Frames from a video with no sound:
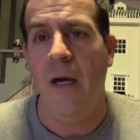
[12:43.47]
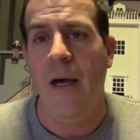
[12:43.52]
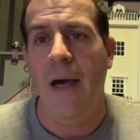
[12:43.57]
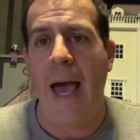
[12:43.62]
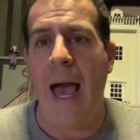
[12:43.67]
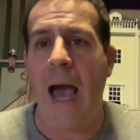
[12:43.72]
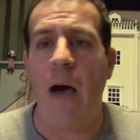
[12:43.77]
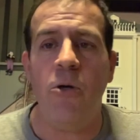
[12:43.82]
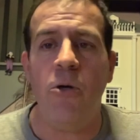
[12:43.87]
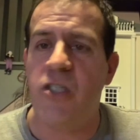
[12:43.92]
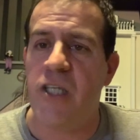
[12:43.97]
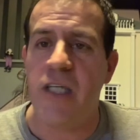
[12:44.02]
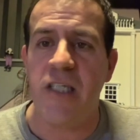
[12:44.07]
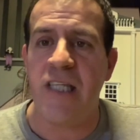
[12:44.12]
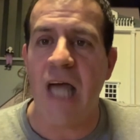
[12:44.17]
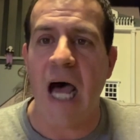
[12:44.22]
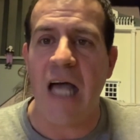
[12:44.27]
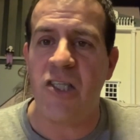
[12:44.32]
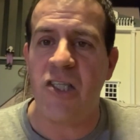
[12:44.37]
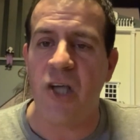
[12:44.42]
How is this
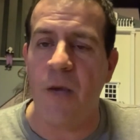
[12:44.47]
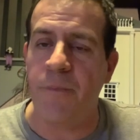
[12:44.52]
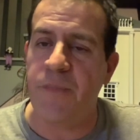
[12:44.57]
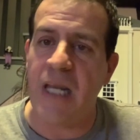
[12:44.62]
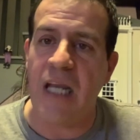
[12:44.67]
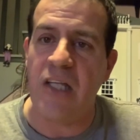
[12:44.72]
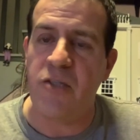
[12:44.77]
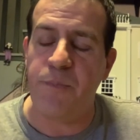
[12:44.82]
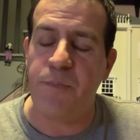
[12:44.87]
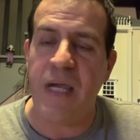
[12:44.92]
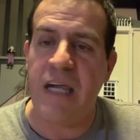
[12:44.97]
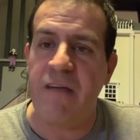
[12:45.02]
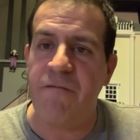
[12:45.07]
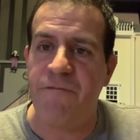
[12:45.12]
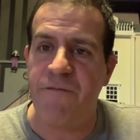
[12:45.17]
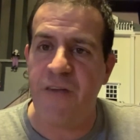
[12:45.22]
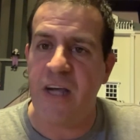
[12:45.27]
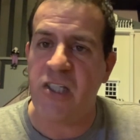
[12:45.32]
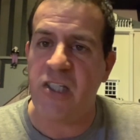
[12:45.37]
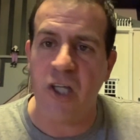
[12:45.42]
not something that's being
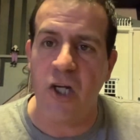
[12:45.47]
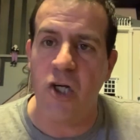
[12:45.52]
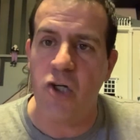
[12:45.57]
fixed and